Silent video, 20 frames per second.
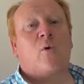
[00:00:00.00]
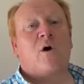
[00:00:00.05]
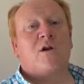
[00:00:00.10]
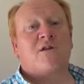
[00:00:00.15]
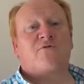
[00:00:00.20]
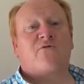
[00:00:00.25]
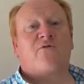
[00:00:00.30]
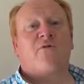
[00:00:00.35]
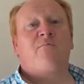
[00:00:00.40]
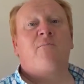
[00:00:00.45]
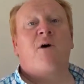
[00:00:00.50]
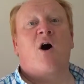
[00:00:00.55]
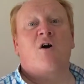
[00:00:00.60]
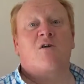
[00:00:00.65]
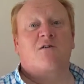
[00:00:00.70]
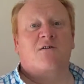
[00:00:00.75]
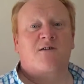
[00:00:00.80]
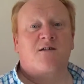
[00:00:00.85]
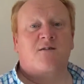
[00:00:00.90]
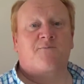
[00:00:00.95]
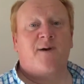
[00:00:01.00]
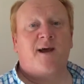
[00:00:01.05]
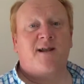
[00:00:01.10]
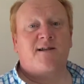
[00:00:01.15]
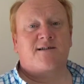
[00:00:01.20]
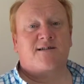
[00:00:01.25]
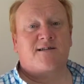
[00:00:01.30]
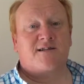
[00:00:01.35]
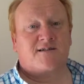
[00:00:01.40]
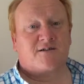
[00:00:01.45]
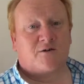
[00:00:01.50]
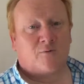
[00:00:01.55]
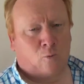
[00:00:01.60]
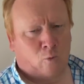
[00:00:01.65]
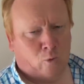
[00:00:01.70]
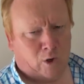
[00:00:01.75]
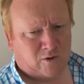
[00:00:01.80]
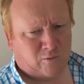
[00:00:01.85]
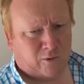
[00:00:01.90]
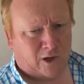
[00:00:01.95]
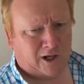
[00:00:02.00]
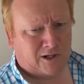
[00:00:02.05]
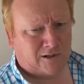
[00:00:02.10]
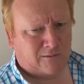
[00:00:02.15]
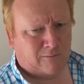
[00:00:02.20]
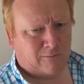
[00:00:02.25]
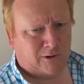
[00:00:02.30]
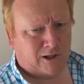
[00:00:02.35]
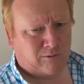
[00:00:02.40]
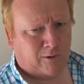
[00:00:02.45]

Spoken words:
ones from Marks and Spencer's. What?